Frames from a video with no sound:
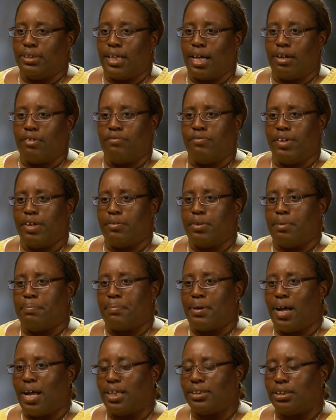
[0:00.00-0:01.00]
not a very
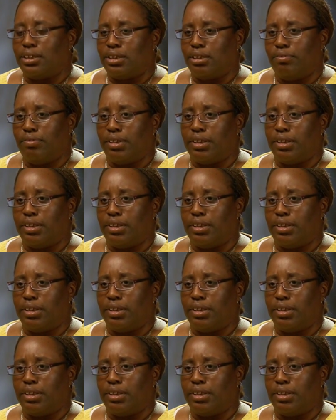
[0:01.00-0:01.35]
positive